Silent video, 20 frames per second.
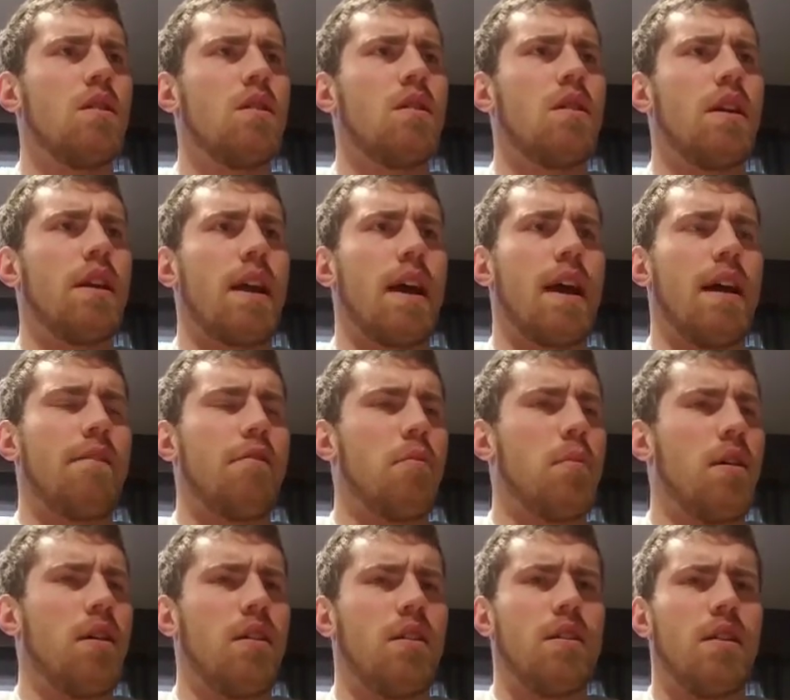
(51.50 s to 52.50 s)
And I have
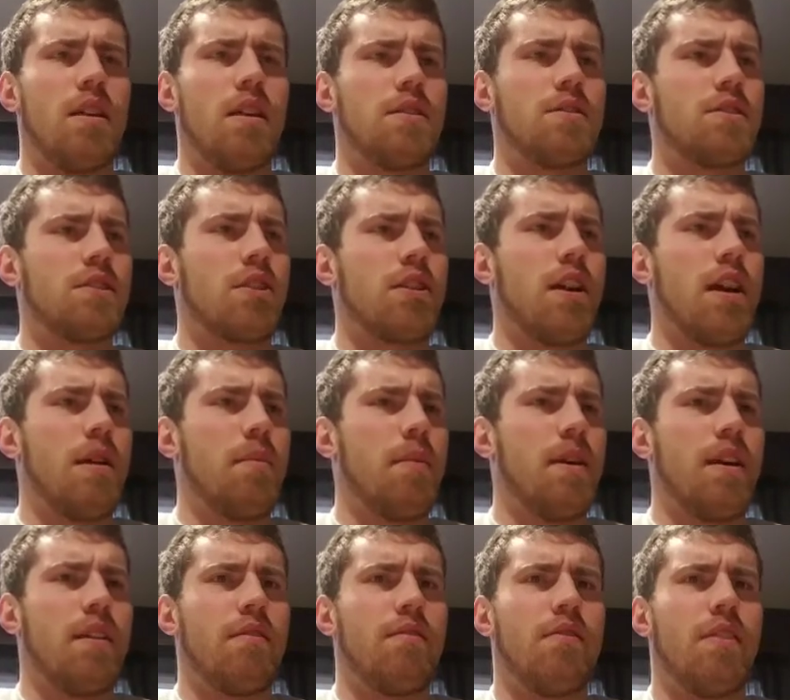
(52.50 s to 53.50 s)
them on
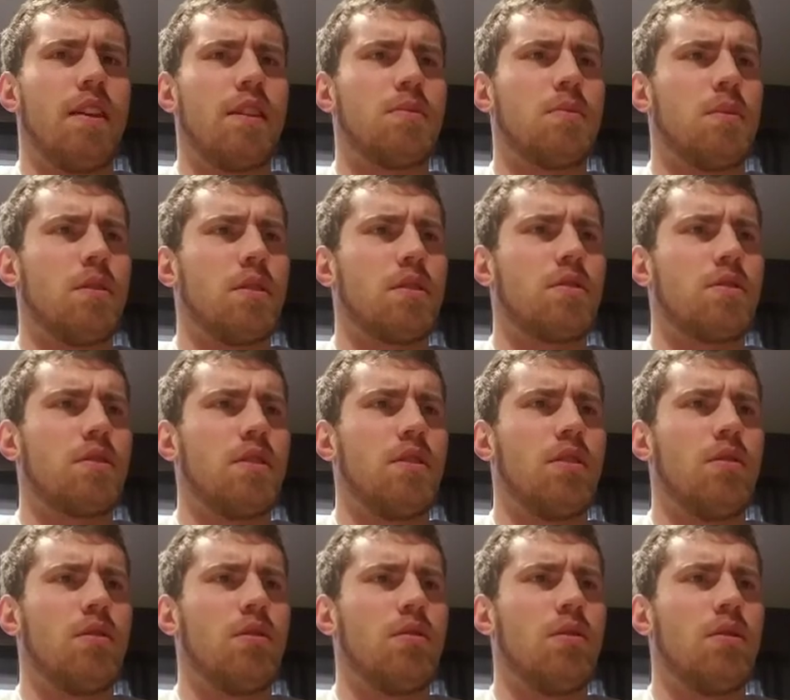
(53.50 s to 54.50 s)
Instagram and Facebook,
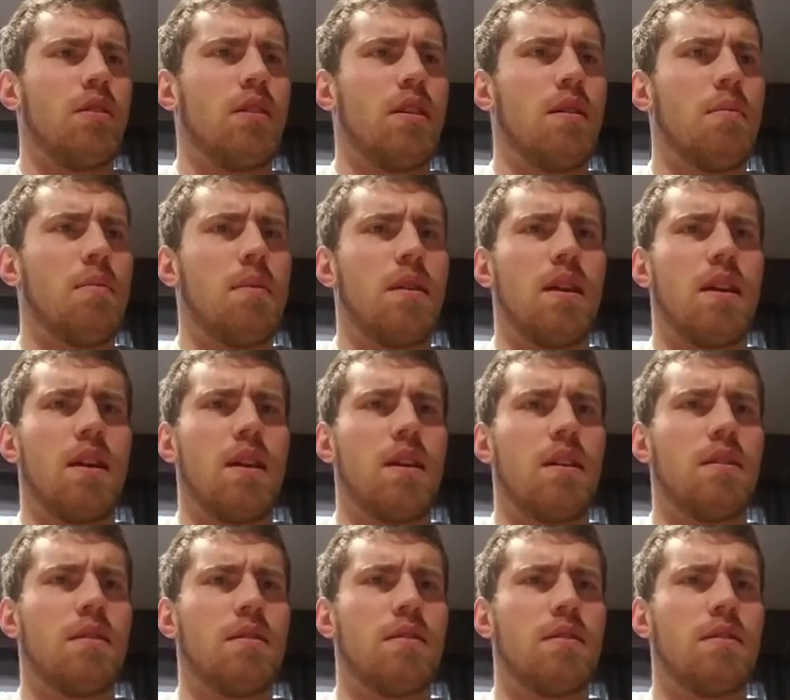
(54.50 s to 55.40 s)
so let me